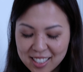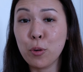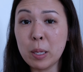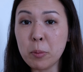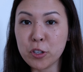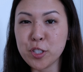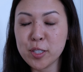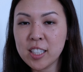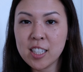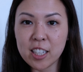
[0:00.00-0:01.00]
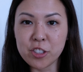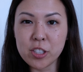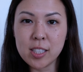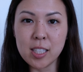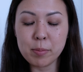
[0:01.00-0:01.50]
For me personally, that
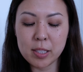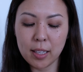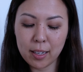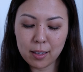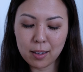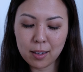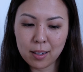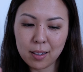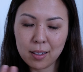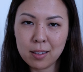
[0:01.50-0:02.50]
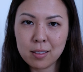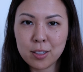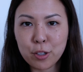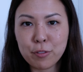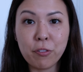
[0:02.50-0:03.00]
just seems like a
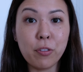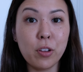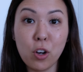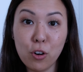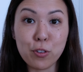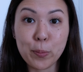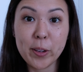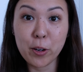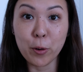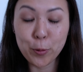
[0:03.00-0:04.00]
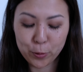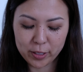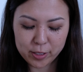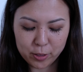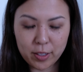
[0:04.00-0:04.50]
good flow for me to go through
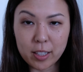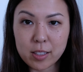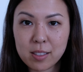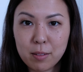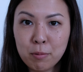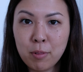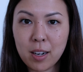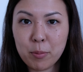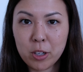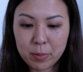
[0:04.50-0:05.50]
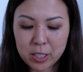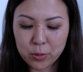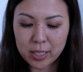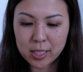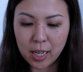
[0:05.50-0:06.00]
these. So that's what I'm gonna be
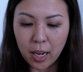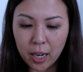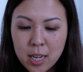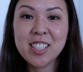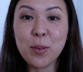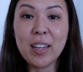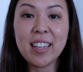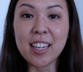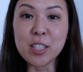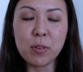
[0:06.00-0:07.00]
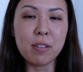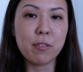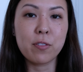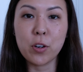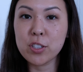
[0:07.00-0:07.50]
doing today. So I guess what
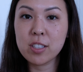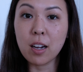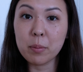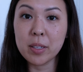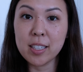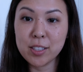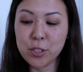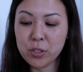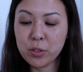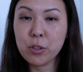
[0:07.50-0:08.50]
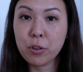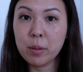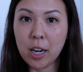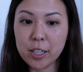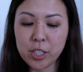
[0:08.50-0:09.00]
first got me into
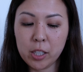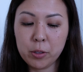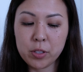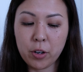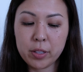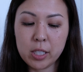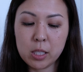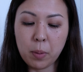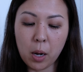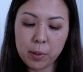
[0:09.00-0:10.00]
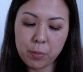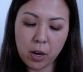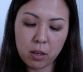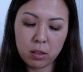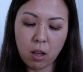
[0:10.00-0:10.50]
cream eyeshadows are these Bobbi
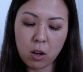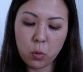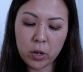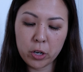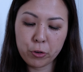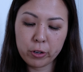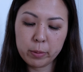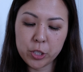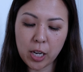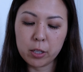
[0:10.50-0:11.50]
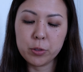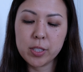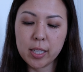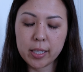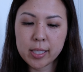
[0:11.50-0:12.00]
Brown Longwear Cream Shadow
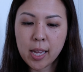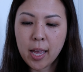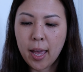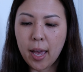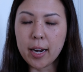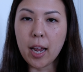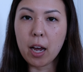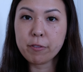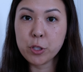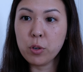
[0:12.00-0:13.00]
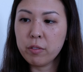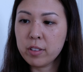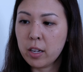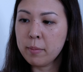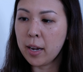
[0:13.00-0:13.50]
Sticks. And I have two of
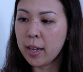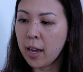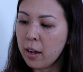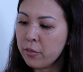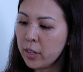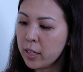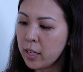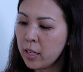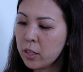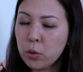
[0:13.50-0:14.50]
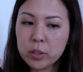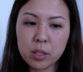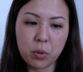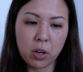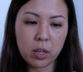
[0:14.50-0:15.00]
them. I have it in
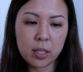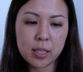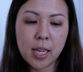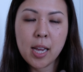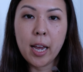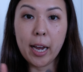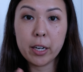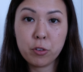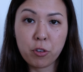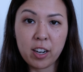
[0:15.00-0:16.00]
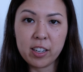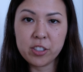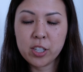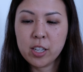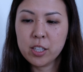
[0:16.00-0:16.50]
Golden Bronze and
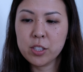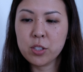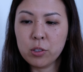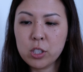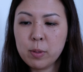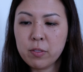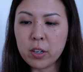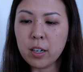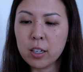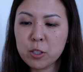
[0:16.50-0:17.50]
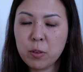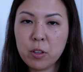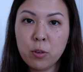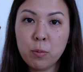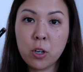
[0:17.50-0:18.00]
Greige. So to be very honest with
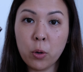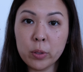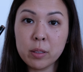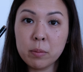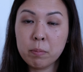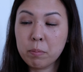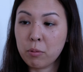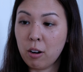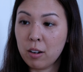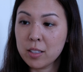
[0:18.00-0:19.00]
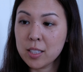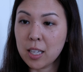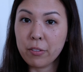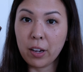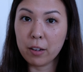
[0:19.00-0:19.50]
you, Golden Bronze
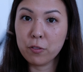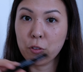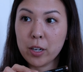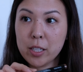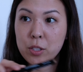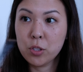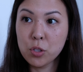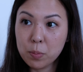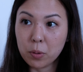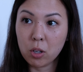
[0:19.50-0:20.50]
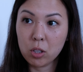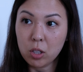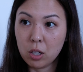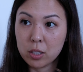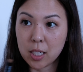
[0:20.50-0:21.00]
I've had for a super
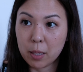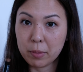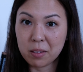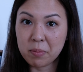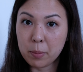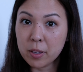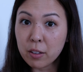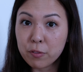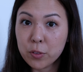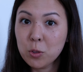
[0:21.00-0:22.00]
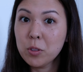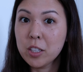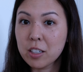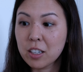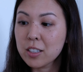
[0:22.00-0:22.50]
long time, like maybe a few
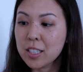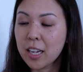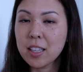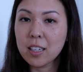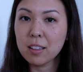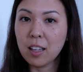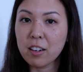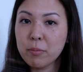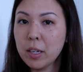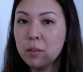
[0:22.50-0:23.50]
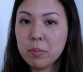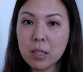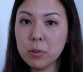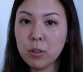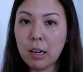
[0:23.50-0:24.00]
years. I think a lot of makeup
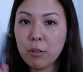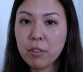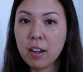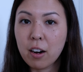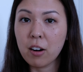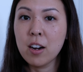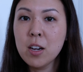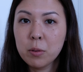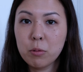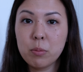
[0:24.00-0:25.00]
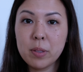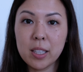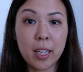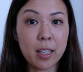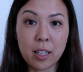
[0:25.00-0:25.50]
people out there would be
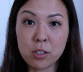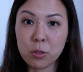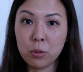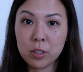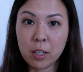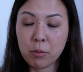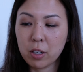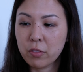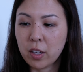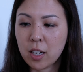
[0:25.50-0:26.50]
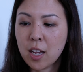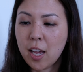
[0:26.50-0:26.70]
like, that's old, get rid of it.